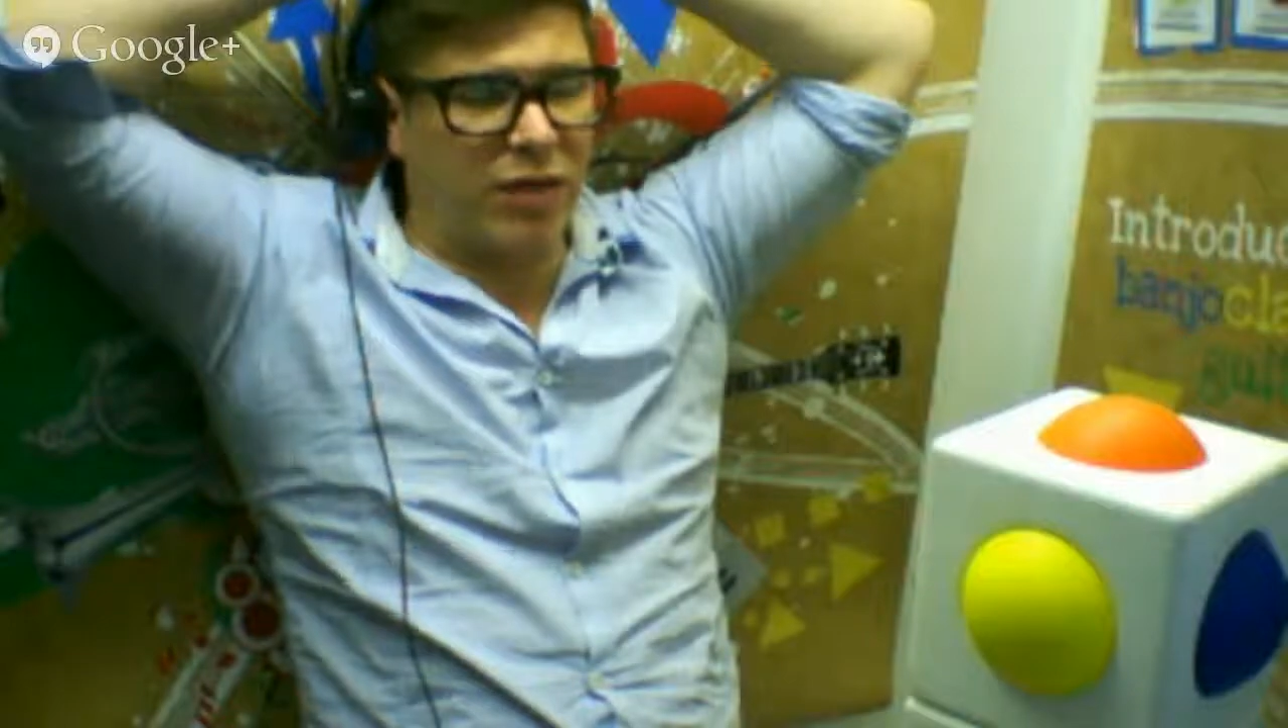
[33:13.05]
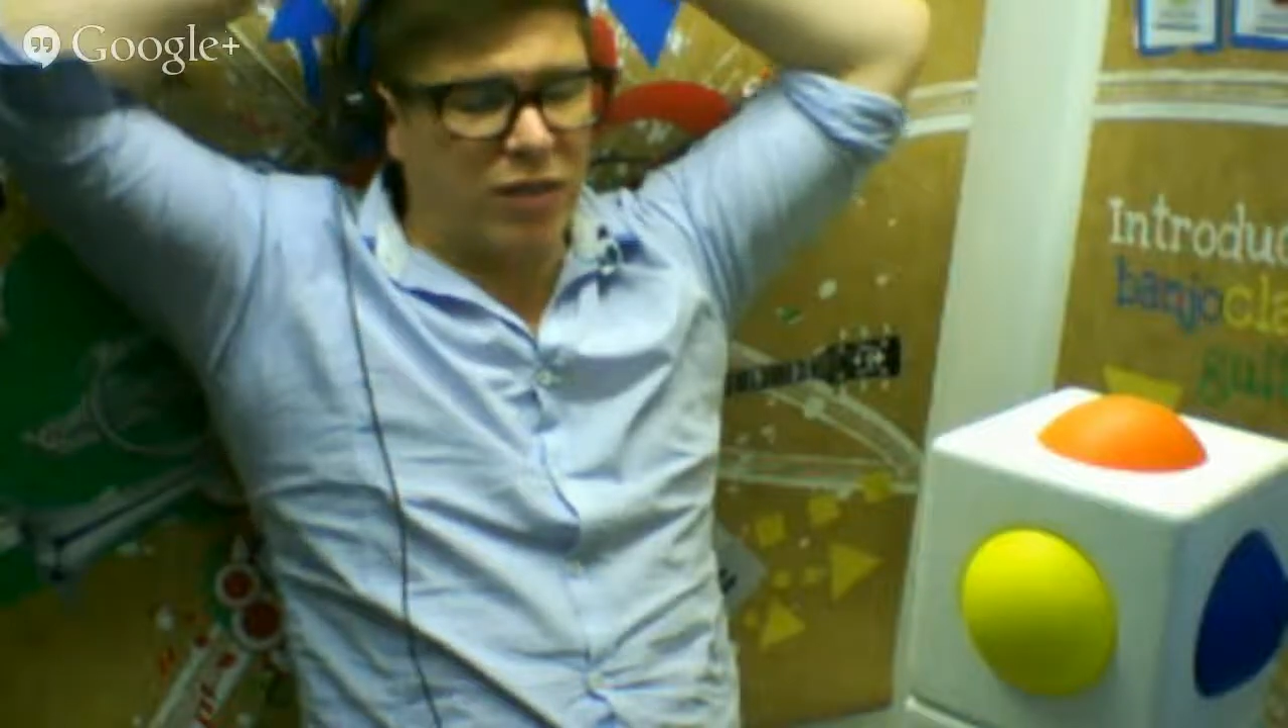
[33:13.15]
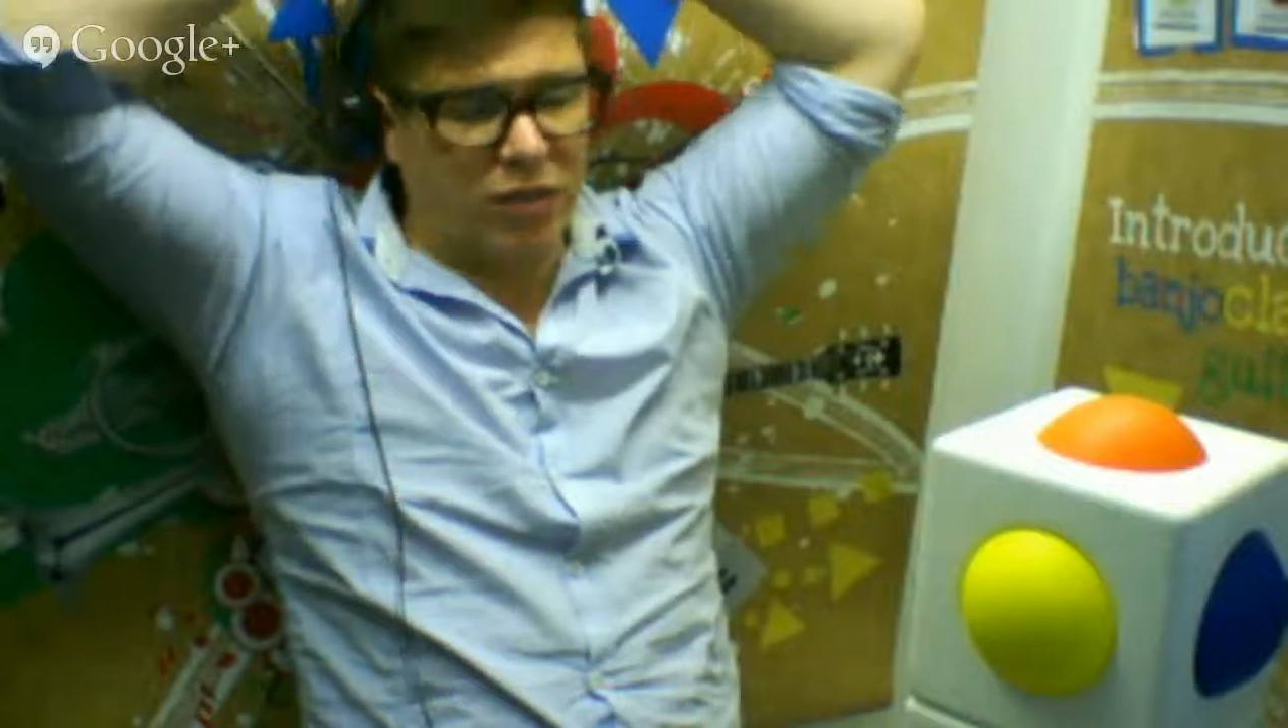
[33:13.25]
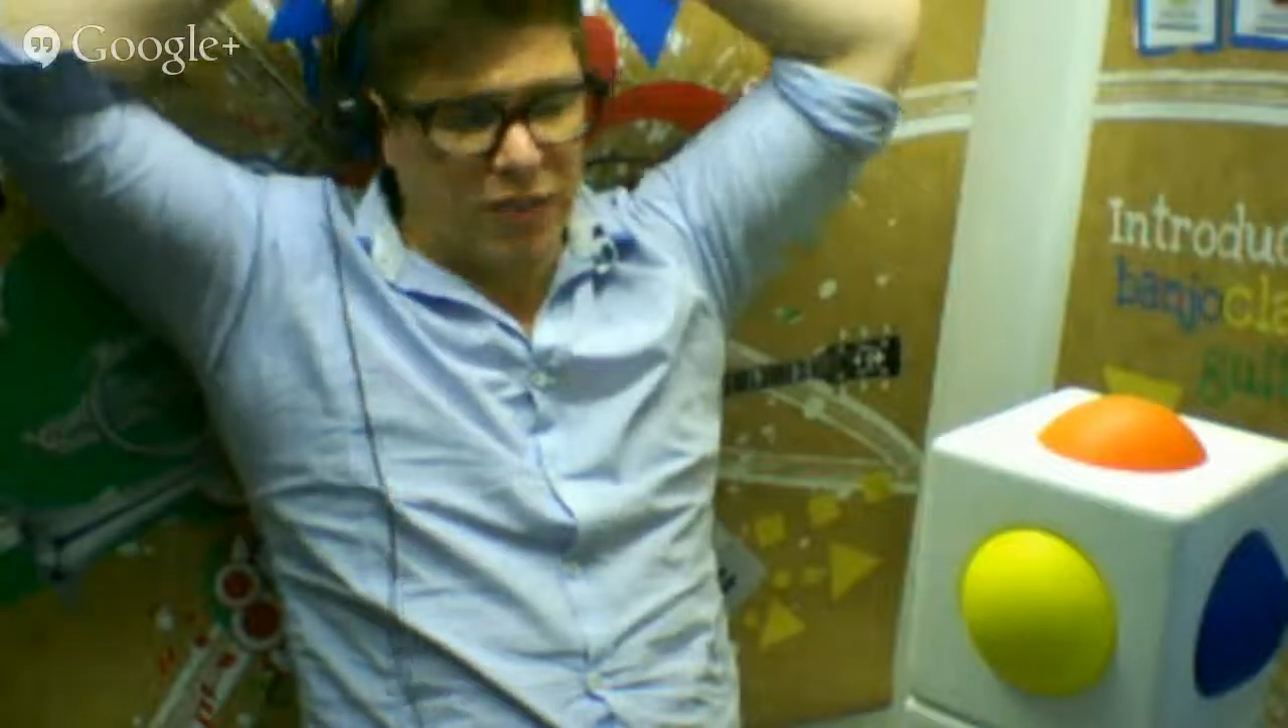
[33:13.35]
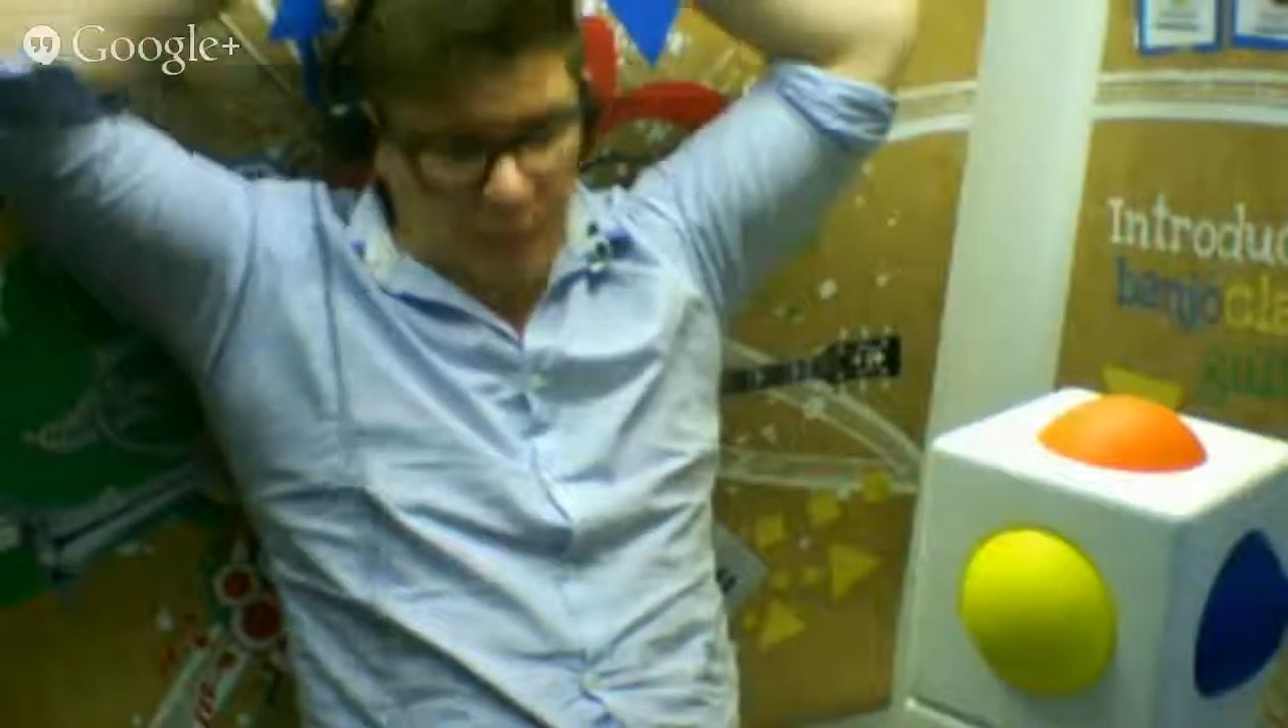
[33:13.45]
So
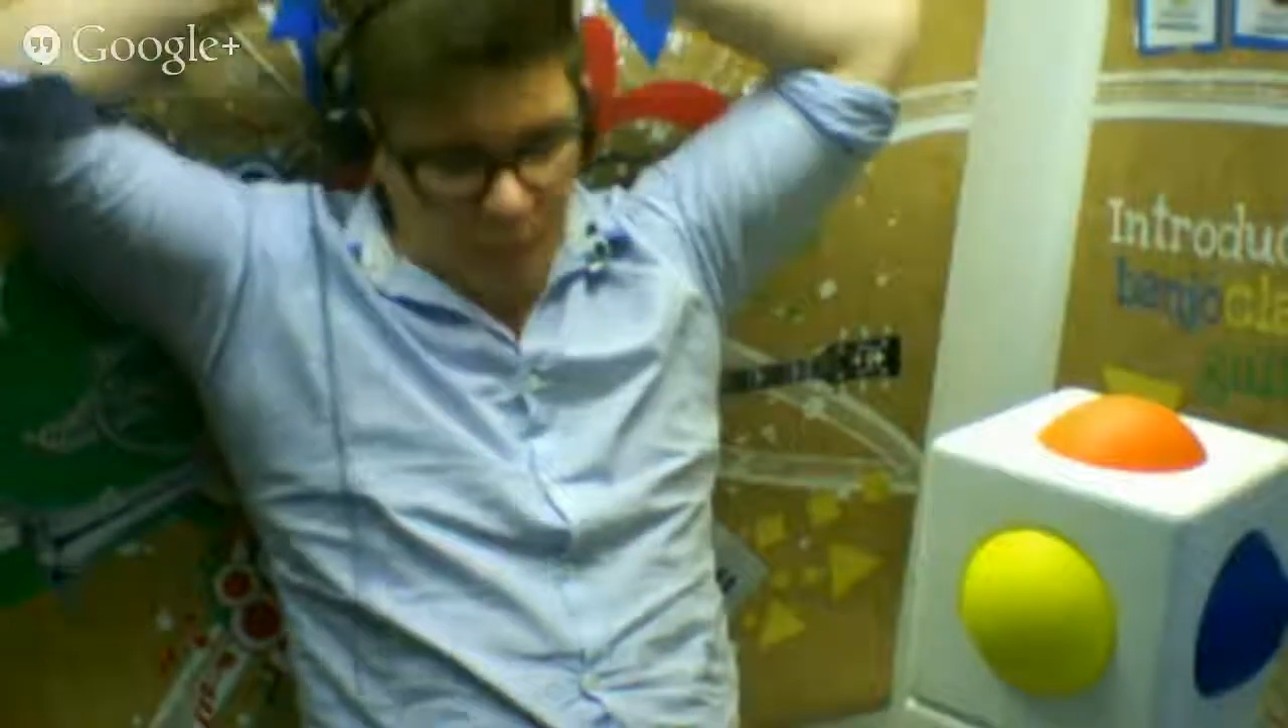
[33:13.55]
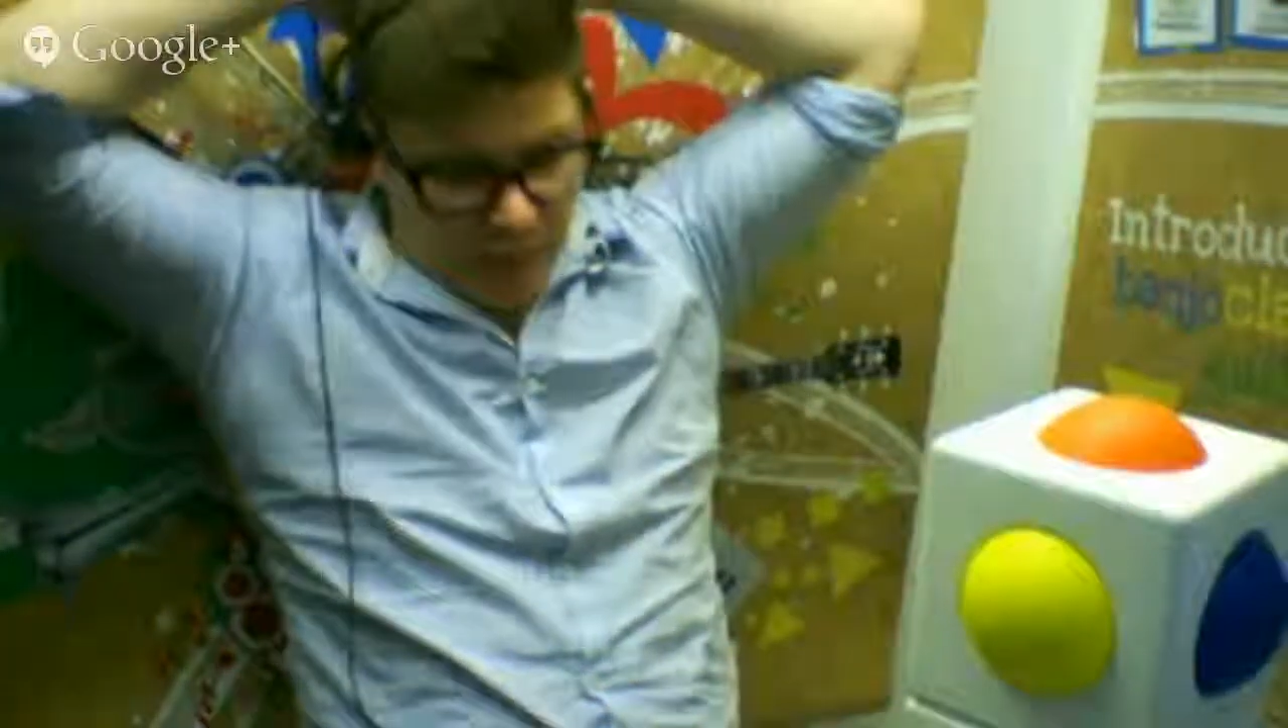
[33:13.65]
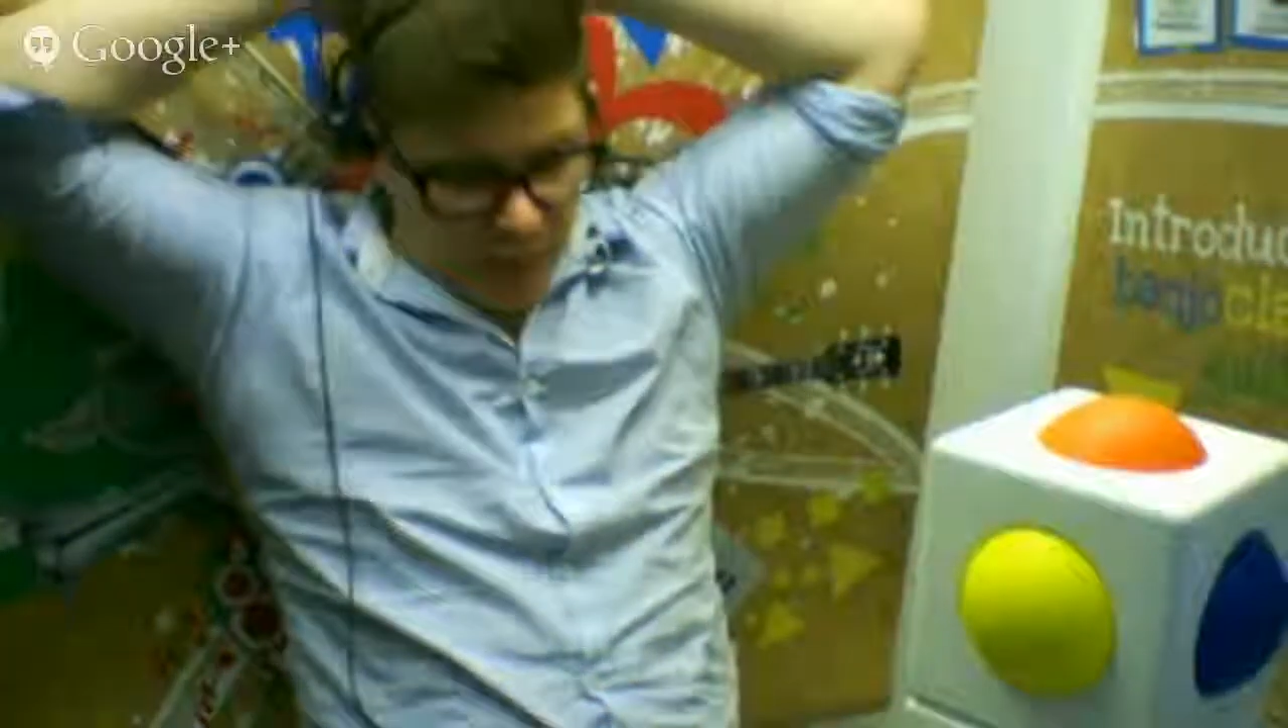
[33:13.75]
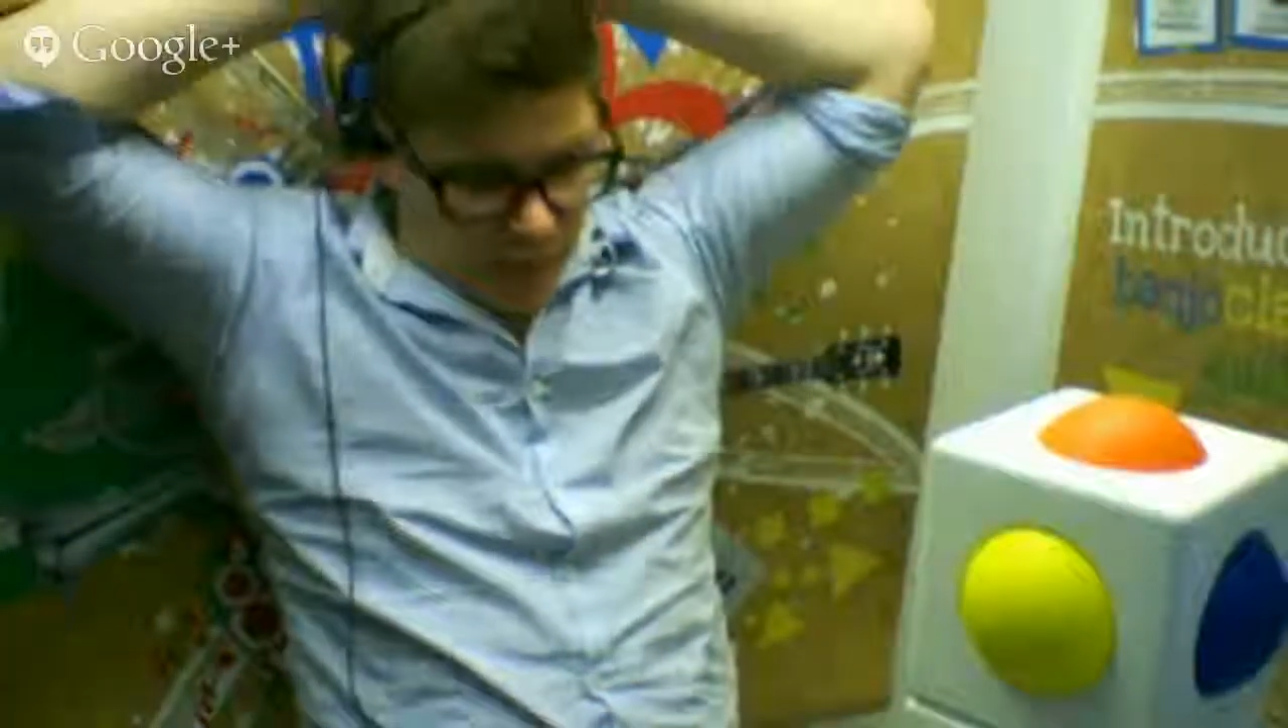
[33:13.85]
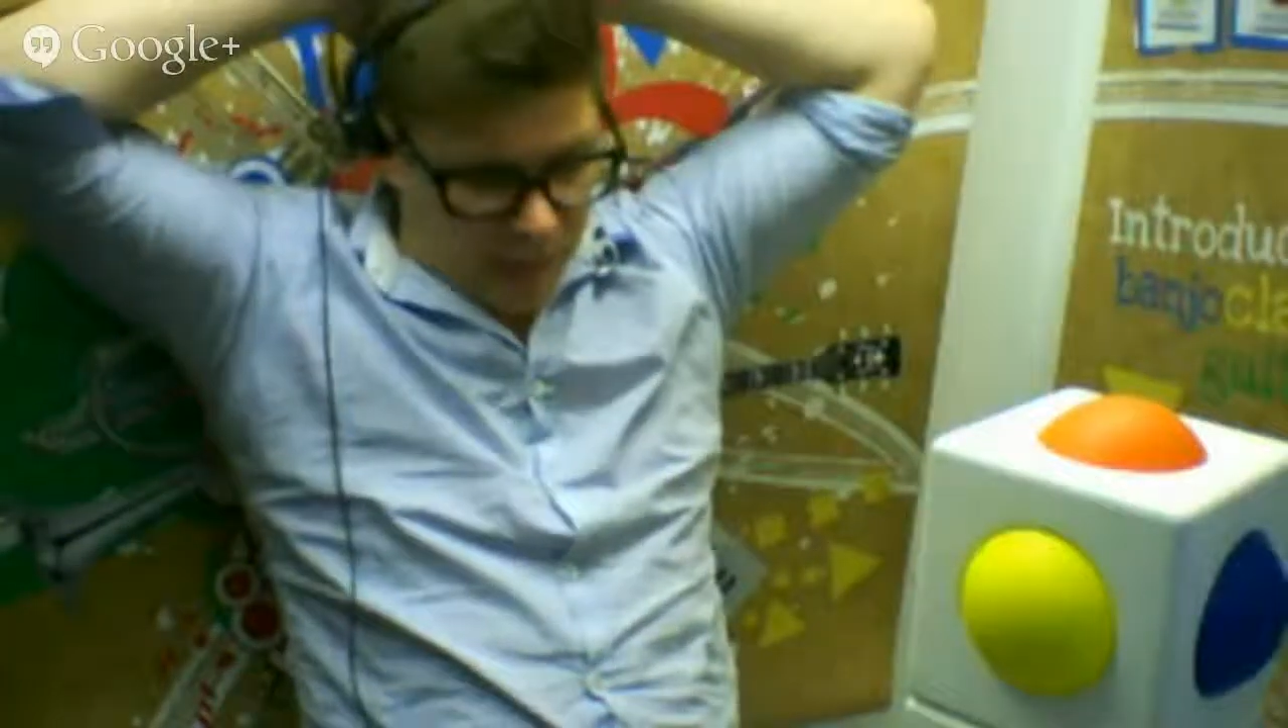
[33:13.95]
Sam's
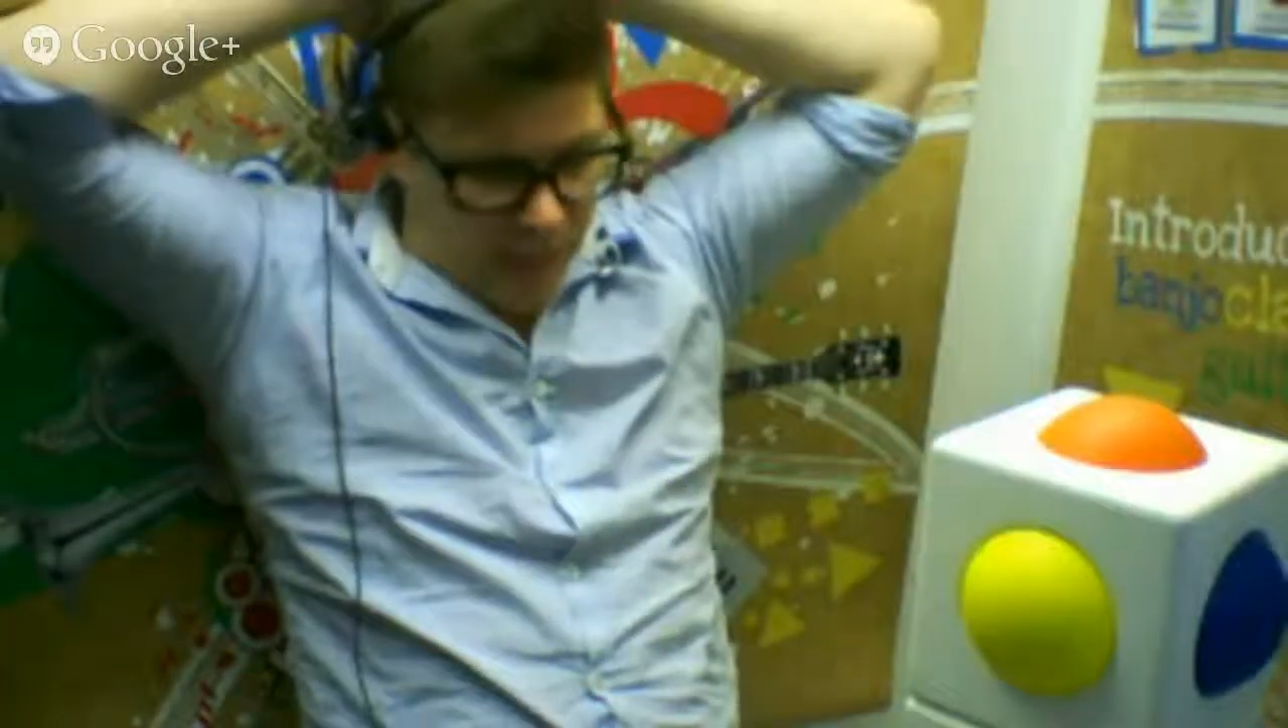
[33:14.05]
playing by